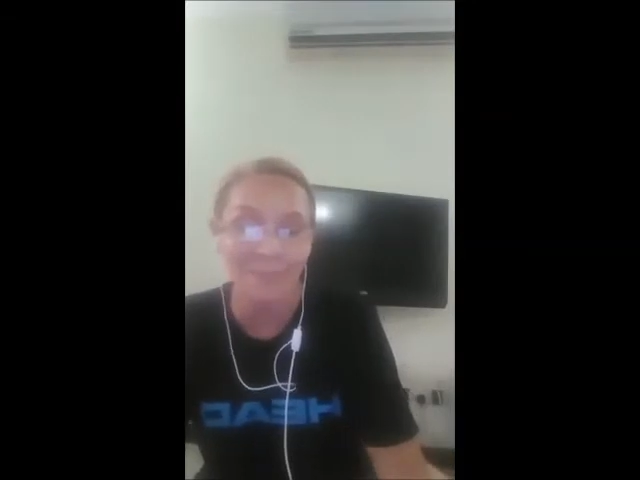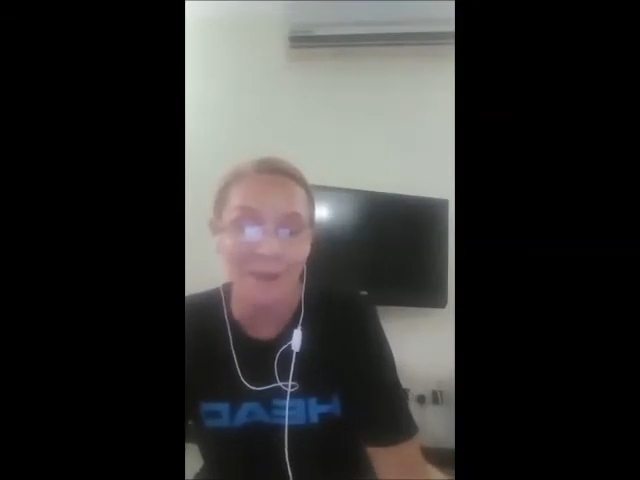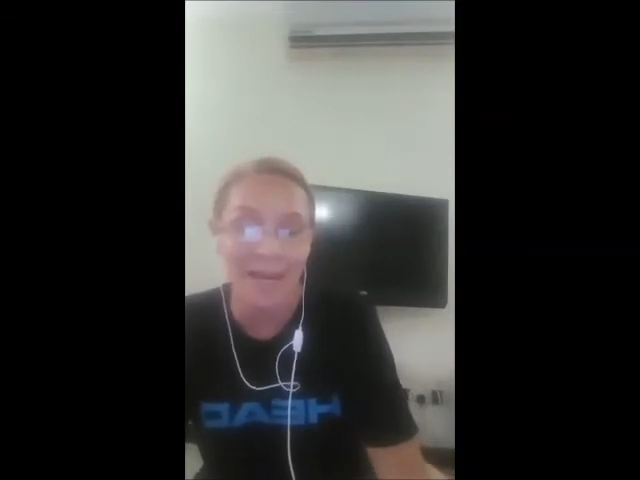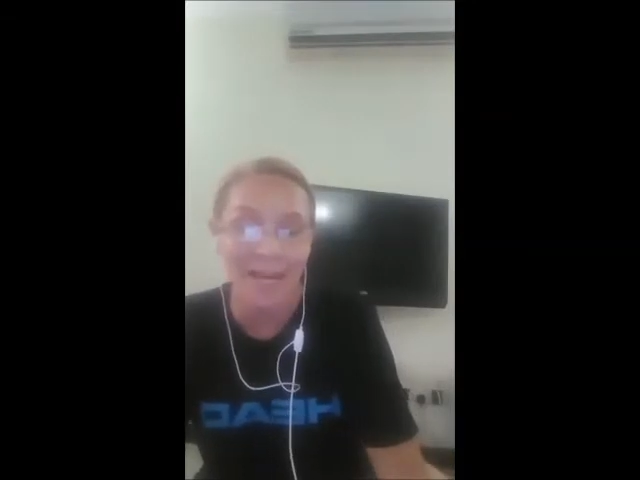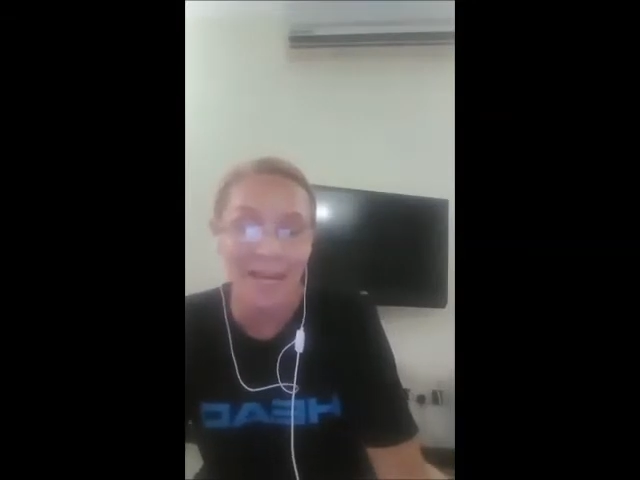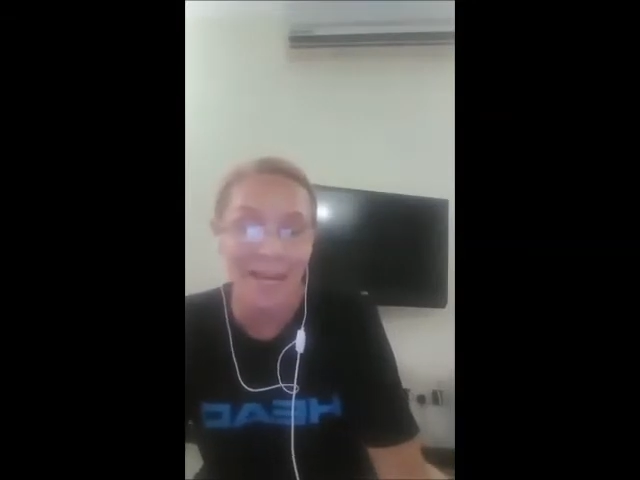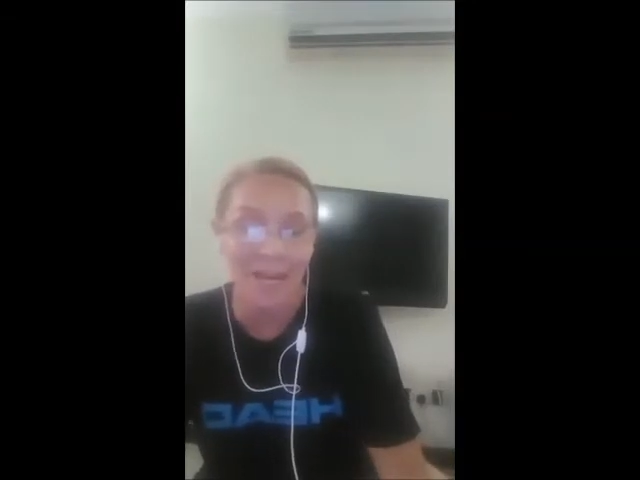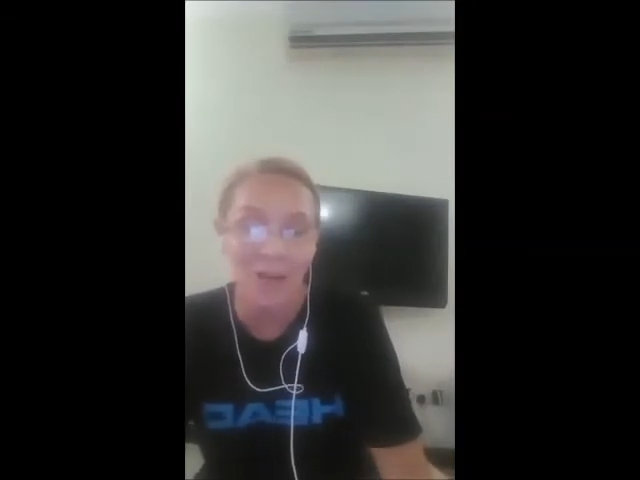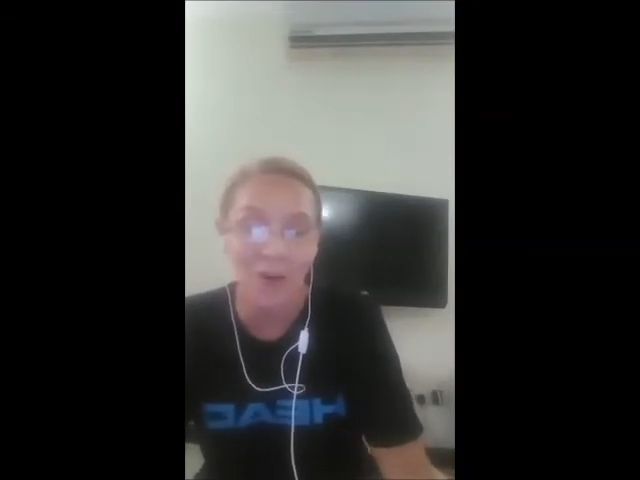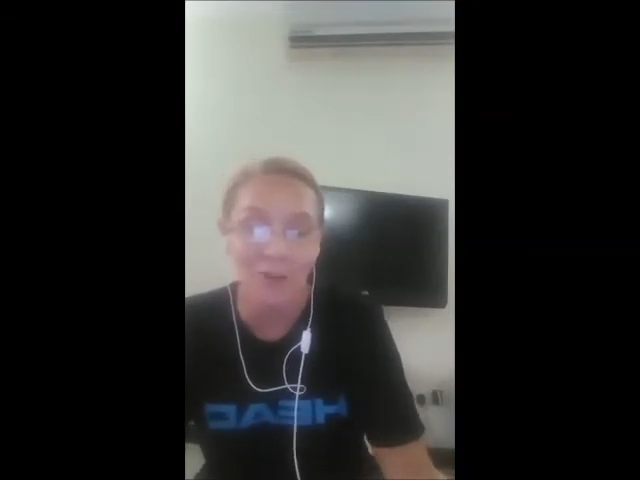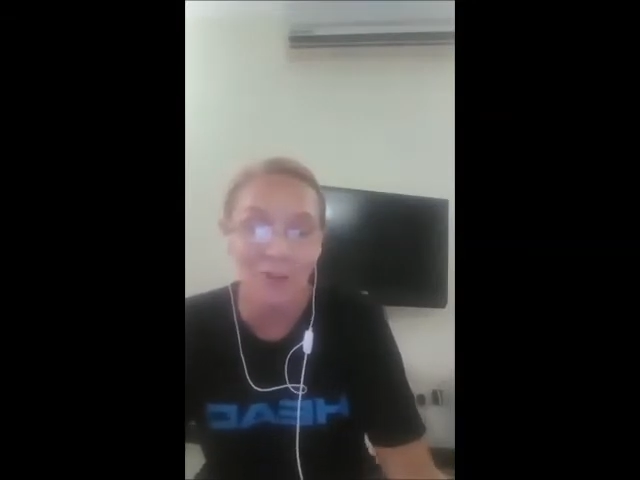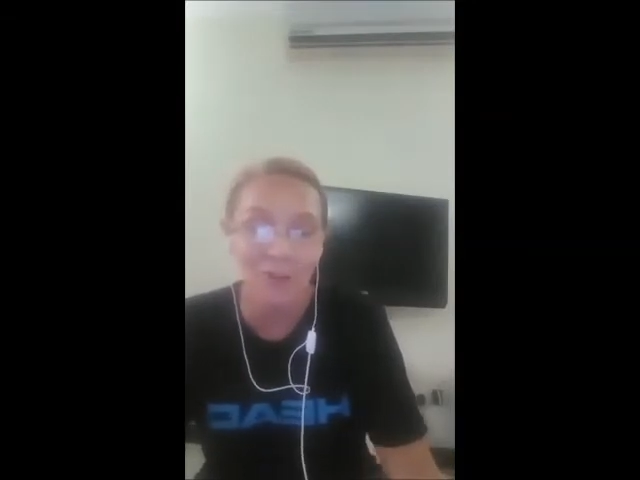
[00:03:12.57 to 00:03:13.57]
by
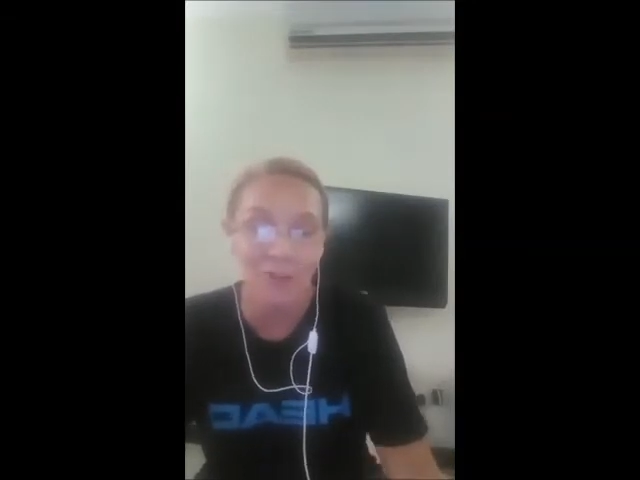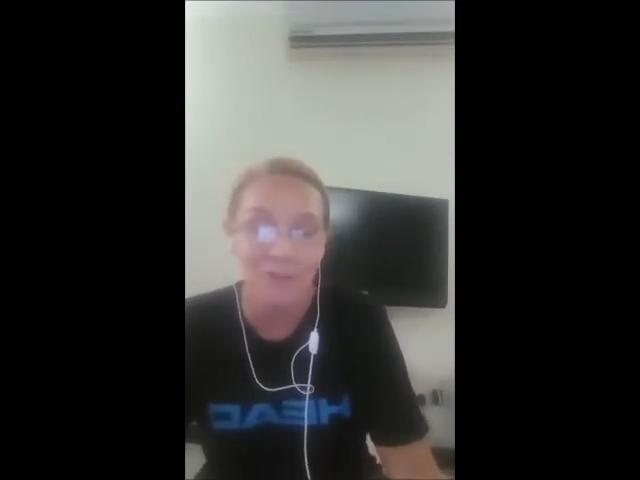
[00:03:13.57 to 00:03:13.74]
chaos.